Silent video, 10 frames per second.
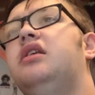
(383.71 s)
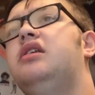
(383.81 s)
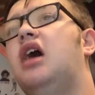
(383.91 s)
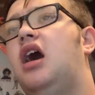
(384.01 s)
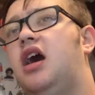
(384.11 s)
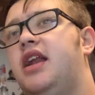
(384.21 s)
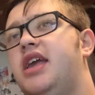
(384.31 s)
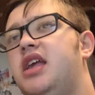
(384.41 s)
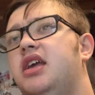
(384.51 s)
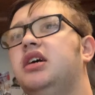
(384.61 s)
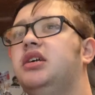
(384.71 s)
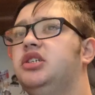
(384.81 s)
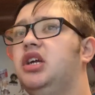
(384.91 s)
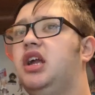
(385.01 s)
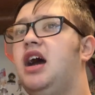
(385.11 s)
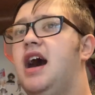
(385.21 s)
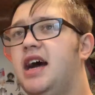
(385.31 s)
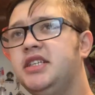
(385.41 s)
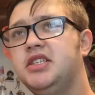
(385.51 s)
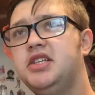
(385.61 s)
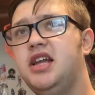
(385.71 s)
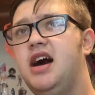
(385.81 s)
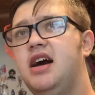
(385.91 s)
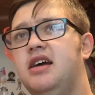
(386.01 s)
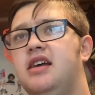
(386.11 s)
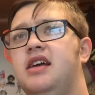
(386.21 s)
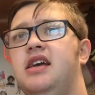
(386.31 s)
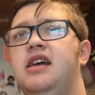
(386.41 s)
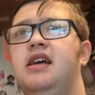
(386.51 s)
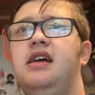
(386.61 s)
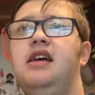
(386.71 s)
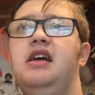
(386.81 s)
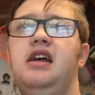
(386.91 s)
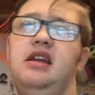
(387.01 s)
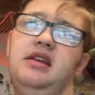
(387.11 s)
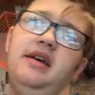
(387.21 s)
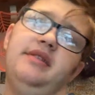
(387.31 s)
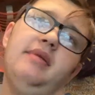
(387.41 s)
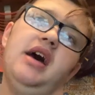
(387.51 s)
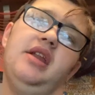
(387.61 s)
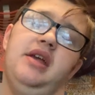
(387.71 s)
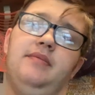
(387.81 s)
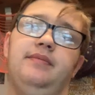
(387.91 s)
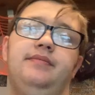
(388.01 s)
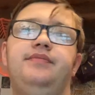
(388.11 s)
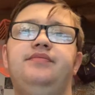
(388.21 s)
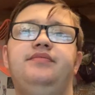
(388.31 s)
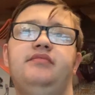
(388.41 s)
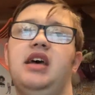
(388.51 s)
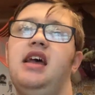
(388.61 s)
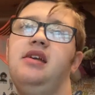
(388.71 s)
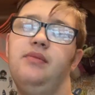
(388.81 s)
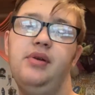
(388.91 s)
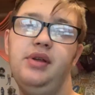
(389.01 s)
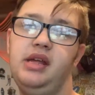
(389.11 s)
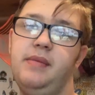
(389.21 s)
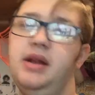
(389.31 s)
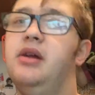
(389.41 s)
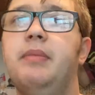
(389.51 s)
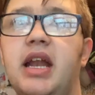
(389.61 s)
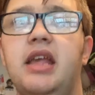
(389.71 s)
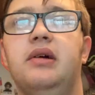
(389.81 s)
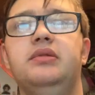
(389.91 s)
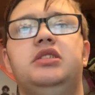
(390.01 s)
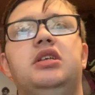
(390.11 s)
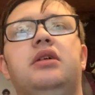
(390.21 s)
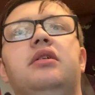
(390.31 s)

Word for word: Donnie, Jacosta, and that's about it. not even care about nobody else.